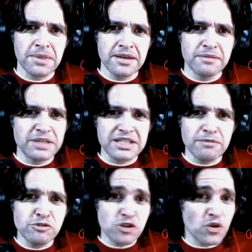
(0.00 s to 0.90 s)
Because I'm
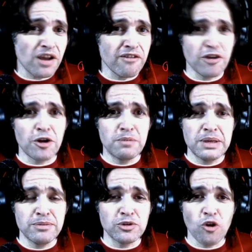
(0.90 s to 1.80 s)
sure I've heard
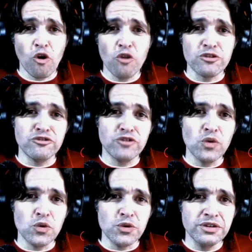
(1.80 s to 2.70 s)
people on the
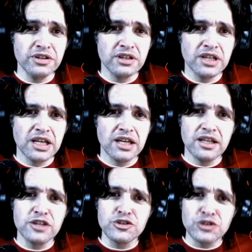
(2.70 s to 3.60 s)
phone
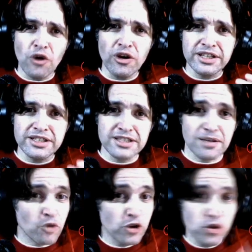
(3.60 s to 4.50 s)
talking to
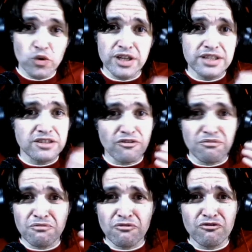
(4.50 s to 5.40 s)
someone who is
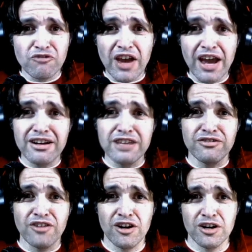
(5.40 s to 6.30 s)
very
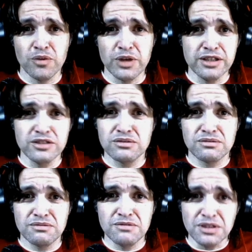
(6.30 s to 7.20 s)
far away,
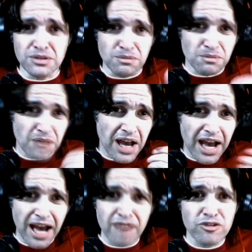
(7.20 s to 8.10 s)

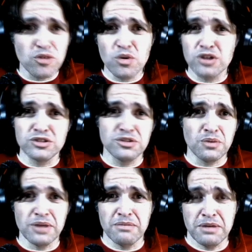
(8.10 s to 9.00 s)
half the world
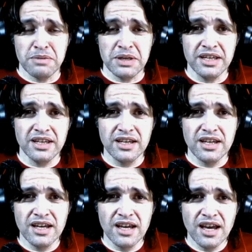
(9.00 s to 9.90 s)
away maybe,
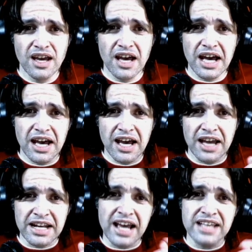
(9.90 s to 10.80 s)

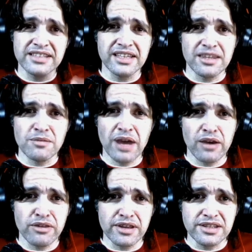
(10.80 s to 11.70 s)
and asking them how
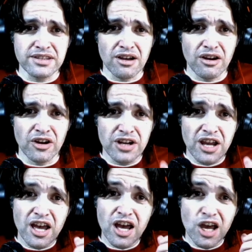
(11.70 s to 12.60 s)
things are
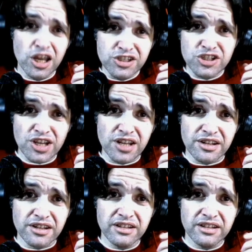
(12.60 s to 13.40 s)
in Shin,